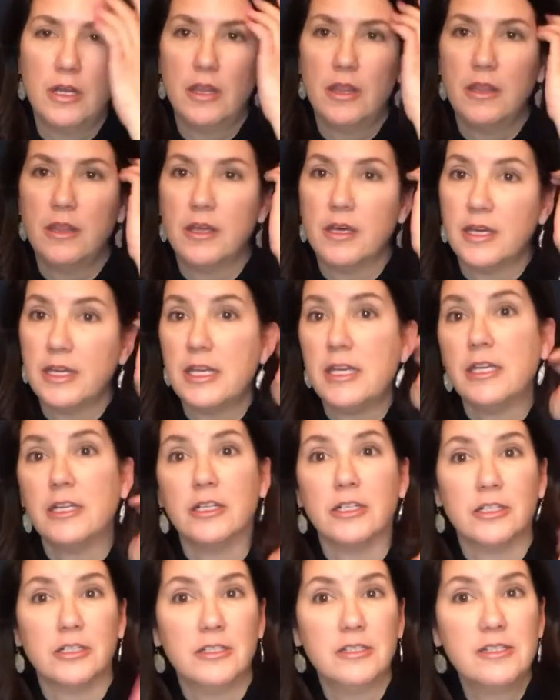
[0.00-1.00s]
the
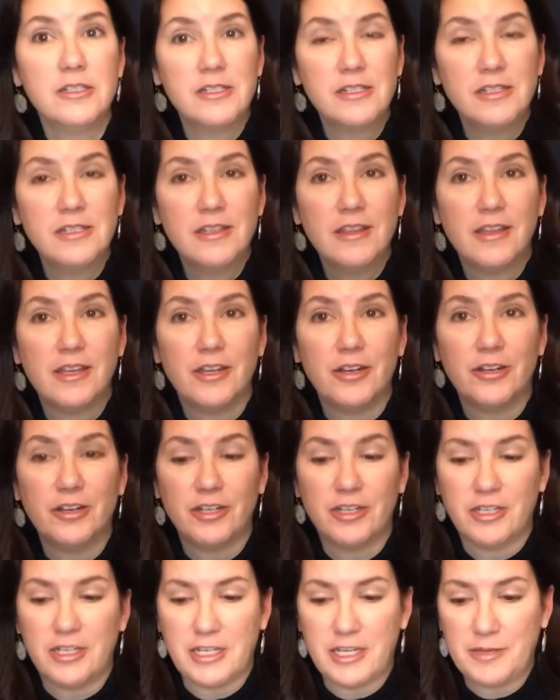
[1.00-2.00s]
ears that you're
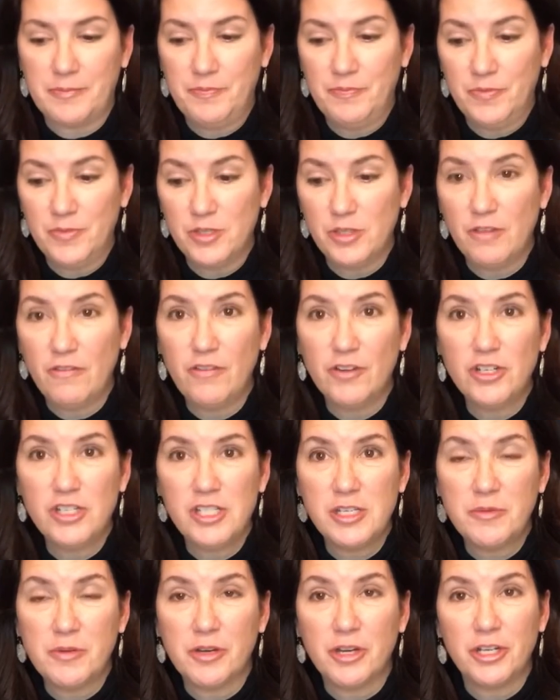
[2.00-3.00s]
going to need. So the first
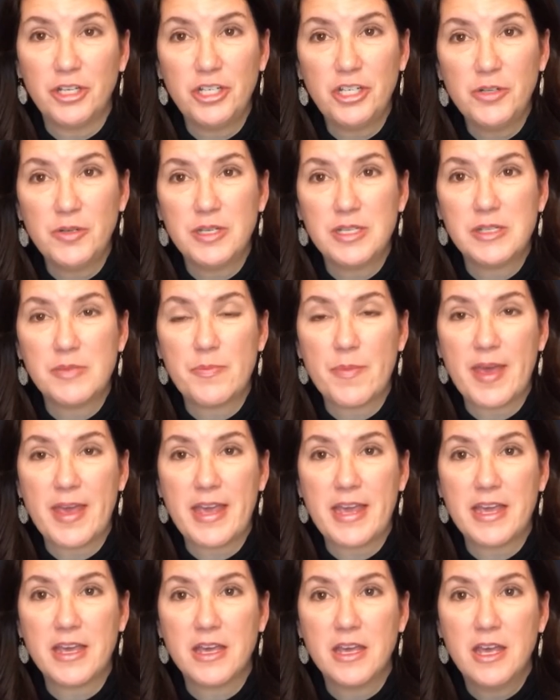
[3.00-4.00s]
thing we're going to do is
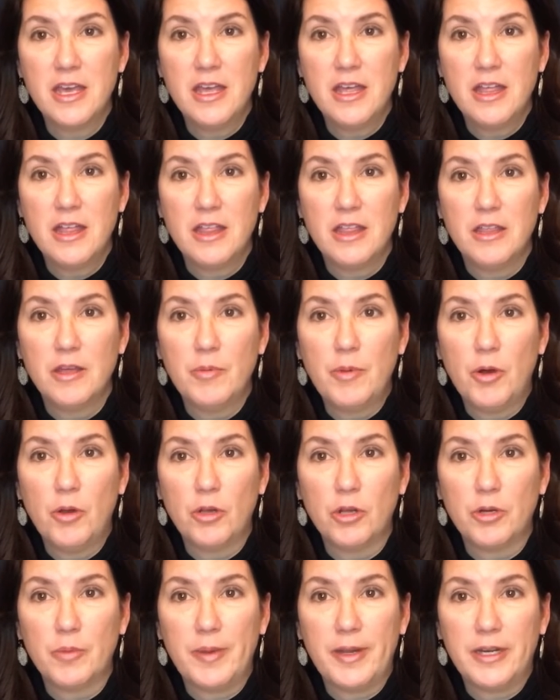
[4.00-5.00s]
make the
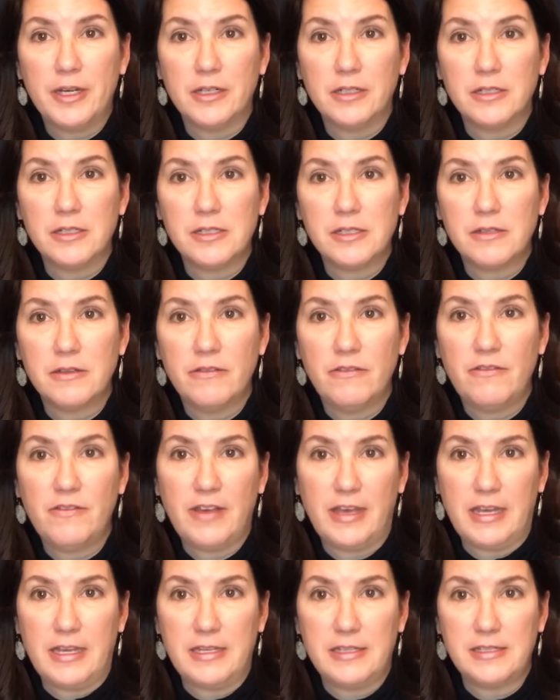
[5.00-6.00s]
polar bear's
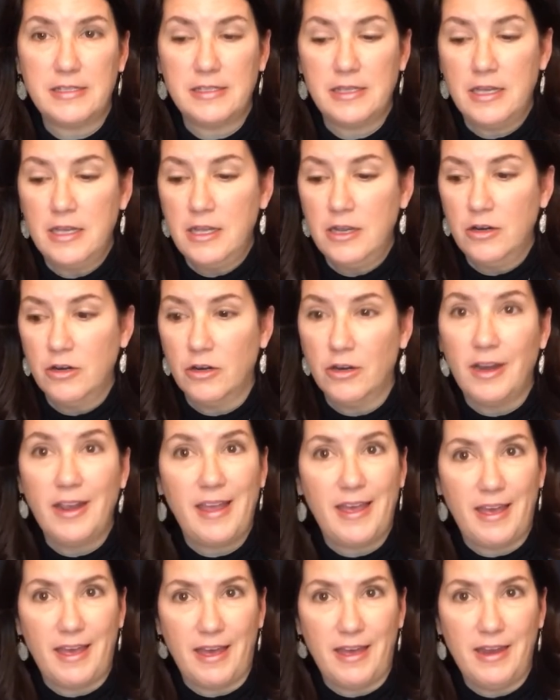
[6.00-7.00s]
face or
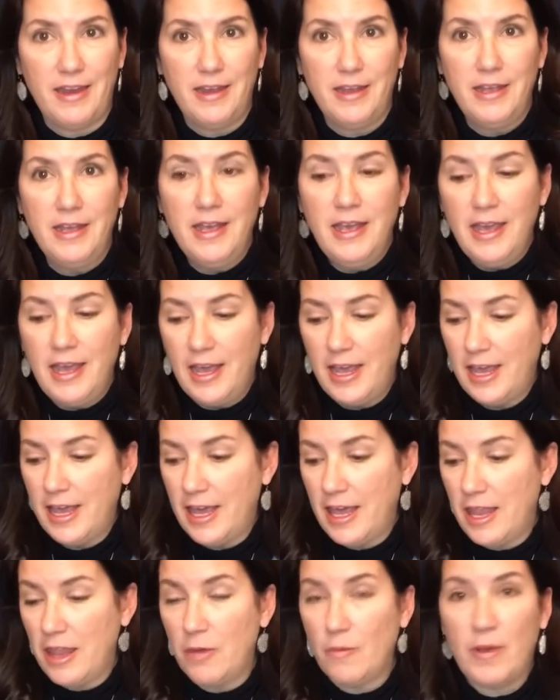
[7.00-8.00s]
head.
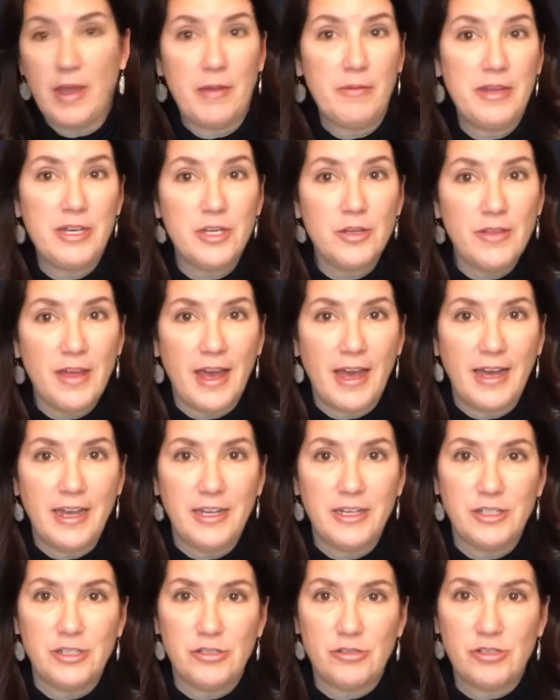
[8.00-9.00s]
And the way we do that
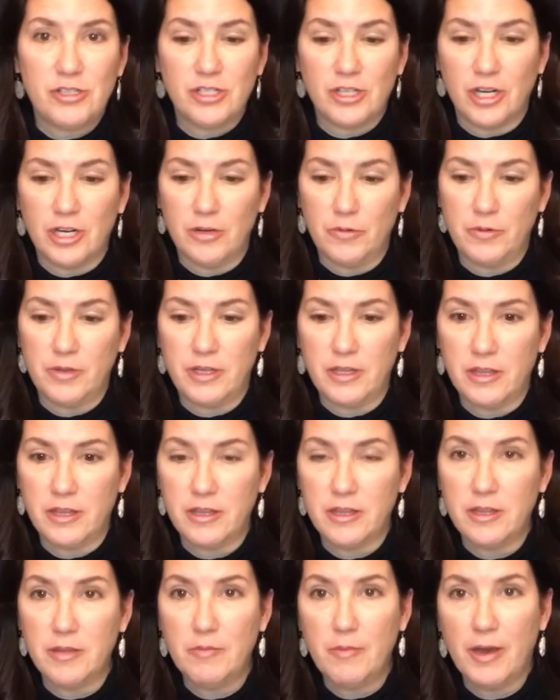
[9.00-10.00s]
is you start with
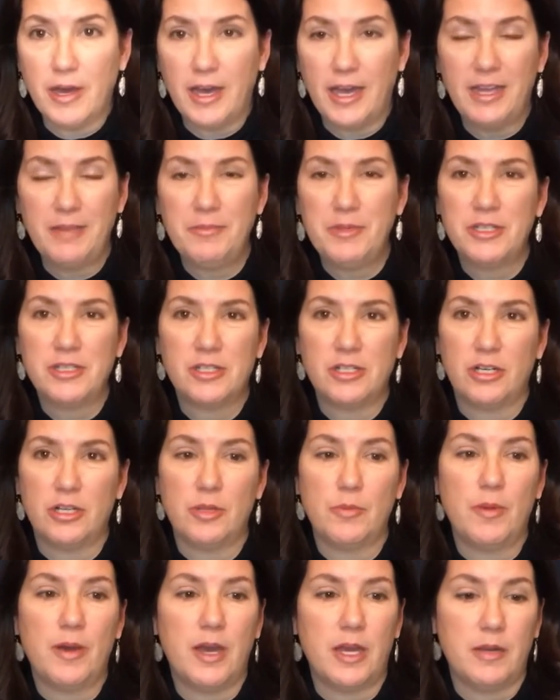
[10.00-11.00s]
the bottom. I'm going to start at
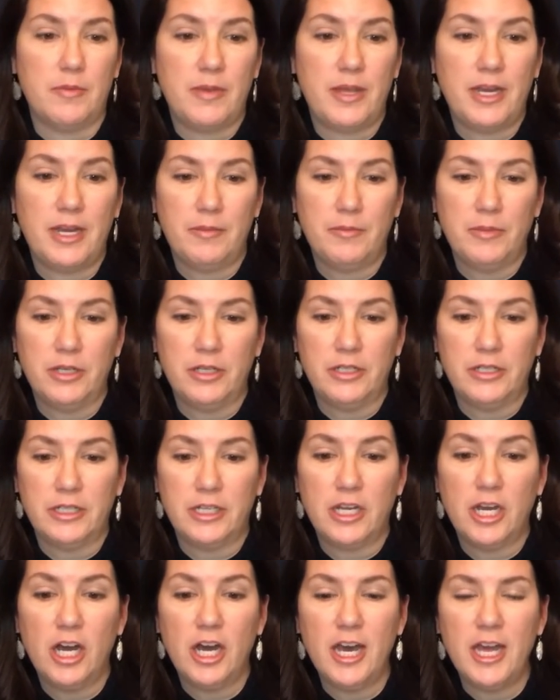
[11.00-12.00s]
the bottom, and I'm going to
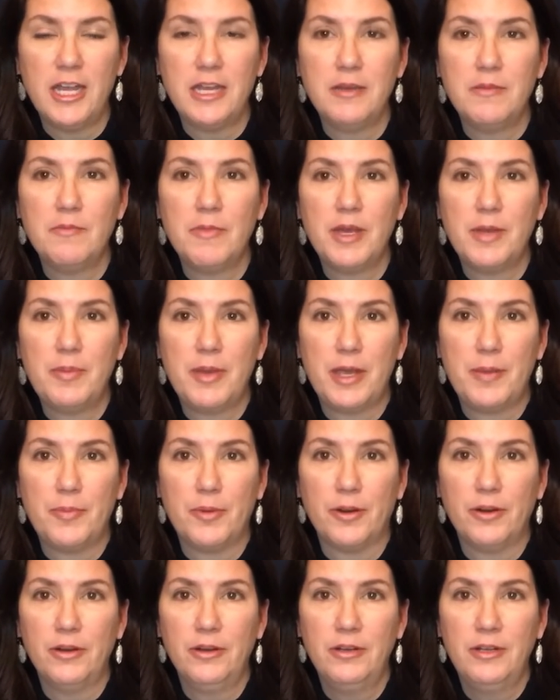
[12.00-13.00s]
cut my
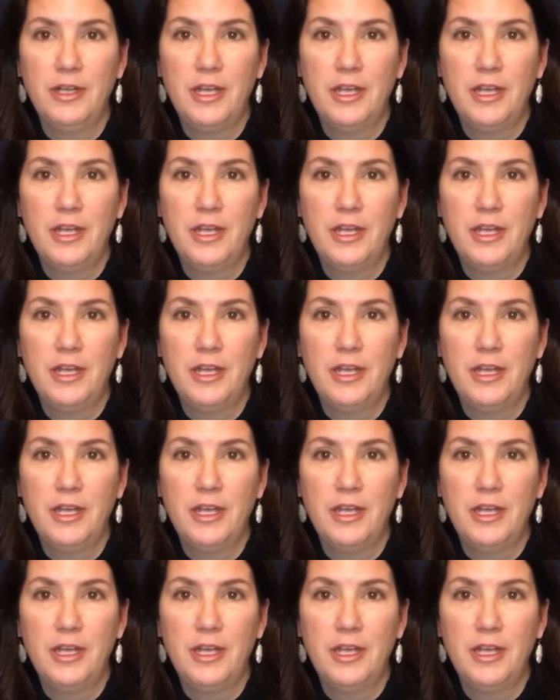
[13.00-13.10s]
paper